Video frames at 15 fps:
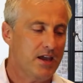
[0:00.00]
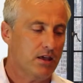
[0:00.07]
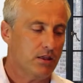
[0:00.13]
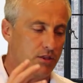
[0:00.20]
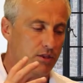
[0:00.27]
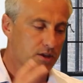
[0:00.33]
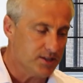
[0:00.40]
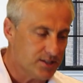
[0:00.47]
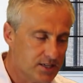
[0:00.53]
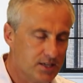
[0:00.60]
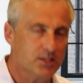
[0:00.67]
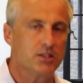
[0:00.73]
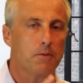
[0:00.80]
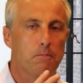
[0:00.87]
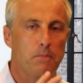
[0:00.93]
This
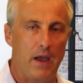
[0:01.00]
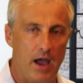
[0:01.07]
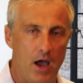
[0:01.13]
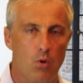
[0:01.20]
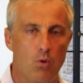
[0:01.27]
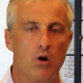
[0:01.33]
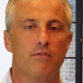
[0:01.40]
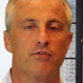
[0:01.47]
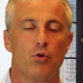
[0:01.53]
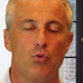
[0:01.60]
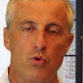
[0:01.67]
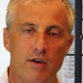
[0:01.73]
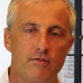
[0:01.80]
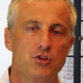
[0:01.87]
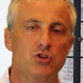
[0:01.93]
is the power of the
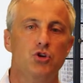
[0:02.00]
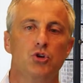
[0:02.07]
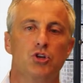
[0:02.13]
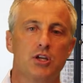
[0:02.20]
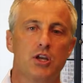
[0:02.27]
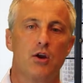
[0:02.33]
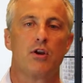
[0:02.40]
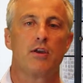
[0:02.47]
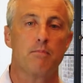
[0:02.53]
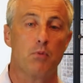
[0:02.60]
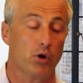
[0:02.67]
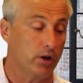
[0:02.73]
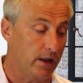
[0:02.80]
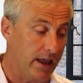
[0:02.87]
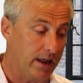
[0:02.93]
revenue sharing
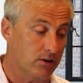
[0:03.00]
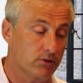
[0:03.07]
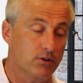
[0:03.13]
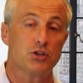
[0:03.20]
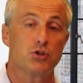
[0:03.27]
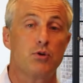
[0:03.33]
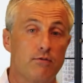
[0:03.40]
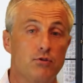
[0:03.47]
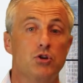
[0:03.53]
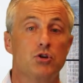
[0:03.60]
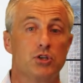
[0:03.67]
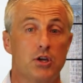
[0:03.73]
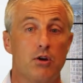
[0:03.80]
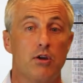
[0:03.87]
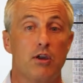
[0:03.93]
model, and this revenue
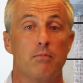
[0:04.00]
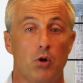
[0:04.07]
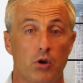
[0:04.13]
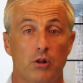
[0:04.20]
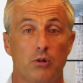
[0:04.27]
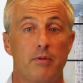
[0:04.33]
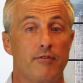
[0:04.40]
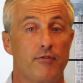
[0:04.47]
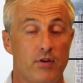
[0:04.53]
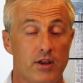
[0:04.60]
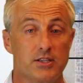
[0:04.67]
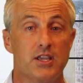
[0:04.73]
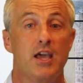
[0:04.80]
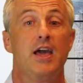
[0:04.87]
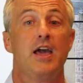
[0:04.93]
sharing model, my
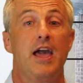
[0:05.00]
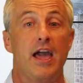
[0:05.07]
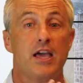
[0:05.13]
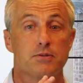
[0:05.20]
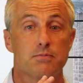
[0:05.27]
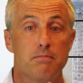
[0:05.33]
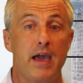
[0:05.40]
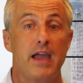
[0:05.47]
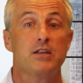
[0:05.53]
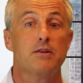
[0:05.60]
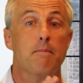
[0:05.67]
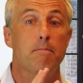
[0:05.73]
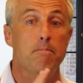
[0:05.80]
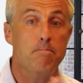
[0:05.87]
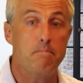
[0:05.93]
friends, has
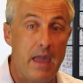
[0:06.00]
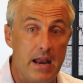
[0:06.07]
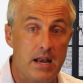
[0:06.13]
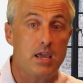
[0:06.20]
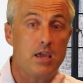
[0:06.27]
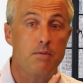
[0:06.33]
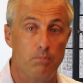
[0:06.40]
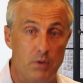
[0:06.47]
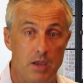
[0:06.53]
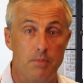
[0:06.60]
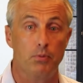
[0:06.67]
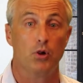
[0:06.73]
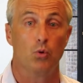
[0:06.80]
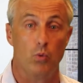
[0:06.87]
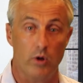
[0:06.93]
made many
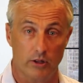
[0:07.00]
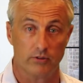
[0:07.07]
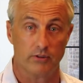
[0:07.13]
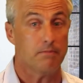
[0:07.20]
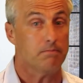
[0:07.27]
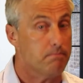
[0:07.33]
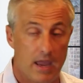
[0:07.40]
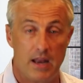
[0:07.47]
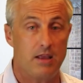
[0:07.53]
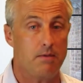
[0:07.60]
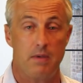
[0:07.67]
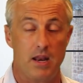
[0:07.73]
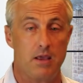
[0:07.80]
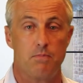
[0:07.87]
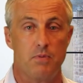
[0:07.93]
people wealthy,
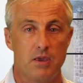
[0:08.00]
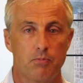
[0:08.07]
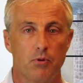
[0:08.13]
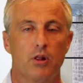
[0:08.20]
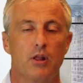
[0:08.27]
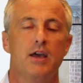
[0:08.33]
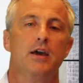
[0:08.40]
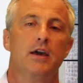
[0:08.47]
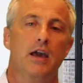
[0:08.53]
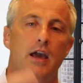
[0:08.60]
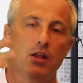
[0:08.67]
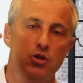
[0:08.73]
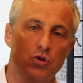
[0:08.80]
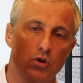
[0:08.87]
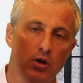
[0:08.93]
many people,
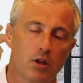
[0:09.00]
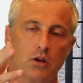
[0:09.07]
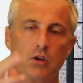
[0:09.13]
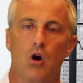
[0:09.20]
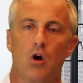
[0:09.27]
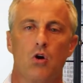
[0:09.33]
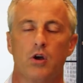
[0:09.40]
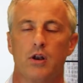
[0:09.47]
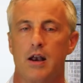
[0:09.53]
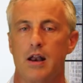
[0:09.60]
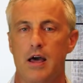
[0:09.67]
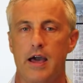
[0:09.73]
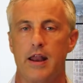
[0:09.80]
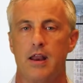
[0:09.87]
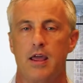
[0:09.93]
and you can go
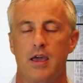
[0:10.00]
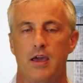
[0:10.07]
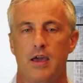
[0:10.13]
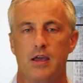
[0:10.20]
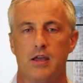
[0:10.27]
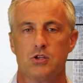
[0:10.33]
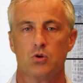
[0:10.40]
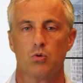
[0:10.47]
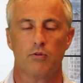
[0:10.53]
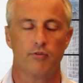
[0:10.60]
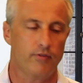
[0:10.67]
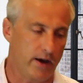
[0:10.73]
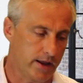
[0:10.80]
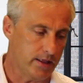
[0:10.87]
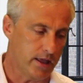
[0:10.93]
online and you will
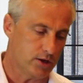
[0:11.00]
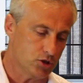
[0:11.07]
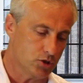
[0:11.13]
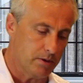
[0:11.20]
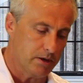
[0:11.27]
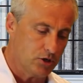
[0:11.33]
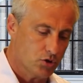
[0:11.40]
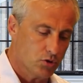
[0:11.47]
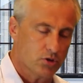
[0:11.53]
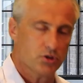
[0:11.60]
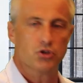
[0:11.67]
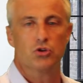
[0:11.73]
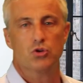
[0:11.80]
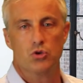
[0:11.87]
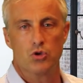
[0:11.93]
find that to be true
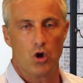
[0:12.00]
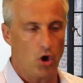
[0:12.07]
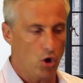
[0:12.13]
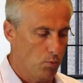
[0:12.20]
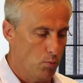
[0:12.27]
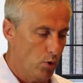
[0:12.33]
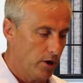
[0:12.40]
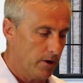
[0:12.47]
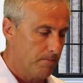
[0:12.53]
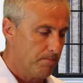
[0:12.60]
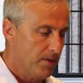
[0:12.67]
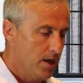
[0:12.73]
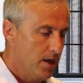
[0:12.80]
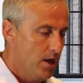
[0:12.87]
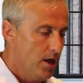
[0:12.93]
as you do your homework.
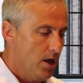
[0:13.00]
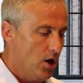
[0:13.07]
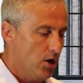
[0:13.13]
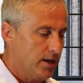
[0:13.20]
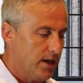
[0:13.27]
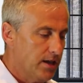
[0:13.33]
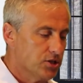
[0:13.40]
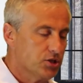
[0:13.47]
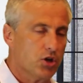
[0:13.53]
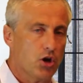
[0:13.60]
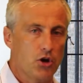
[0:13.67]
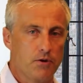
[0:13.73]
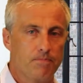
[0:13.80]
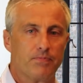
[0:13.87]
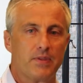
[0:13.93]
Okay,
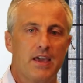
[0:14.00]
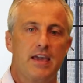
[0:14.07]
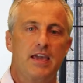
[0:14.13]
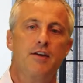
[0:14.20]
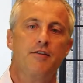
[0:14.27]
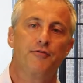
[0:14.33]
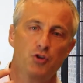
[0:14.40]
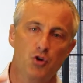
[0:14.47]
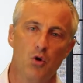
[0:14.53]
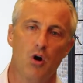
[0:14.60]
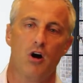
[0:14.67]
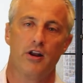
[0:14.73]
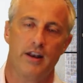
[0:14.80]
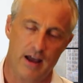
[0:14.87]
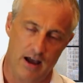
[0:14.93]
so if you
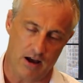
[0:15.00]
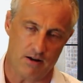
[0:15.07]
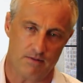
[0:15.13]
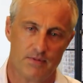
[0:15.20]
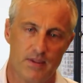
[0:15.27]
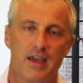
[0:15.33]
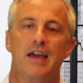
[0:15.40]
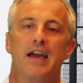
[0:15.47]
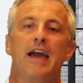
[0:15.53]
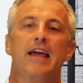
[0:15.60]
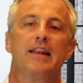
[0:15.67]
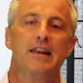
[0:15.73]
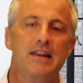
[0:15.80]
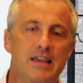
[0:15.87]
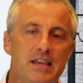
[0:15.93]
are now
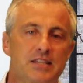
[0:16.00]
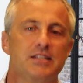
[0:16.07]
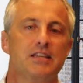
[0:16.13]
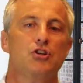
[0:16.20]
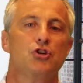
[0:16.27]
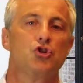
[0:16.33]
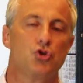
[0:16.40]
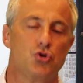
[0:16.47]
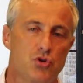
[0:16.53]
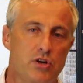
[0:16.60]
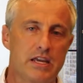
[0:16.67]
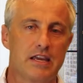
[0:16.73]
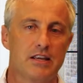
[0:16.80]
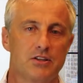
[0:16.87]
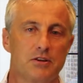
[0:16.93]
at least
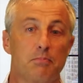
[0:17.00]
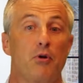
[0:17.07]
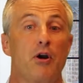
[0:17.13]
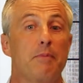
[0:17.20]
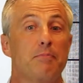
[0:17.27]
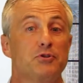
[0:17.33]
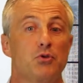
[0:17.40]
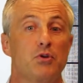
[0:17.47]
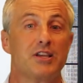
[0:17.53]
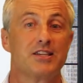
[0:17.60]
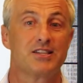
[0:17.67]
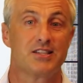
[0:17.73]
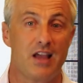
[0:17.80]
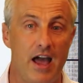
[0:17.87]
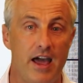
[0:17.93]
intrigued, perhaps you're
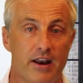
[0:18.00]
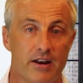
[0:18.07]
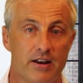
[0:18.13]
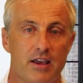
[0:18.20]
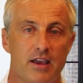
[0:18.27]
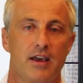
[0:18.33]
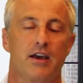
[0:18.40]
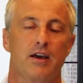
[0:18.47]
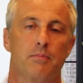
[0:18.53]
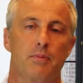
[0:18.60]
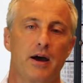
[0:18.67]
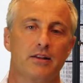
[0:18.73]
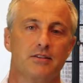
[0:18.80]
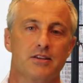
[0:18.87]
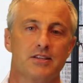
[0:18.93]
excited
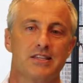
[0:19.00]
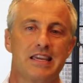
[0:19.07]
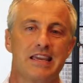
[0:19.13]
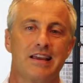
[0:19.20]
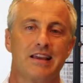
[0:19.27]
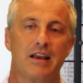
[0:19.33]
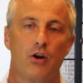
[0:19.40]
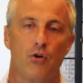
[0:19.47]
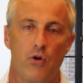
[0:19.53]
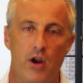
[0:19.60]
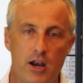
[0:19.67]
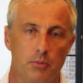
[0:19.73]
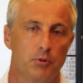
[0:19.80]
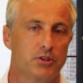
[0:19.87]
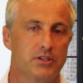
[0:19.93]
about this
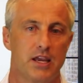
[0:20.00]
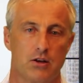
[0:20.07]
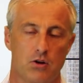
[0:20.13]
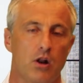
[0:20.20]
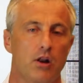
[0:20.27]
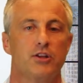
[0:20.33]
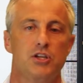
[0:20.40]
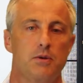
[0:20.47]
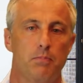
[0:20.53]
incredible technology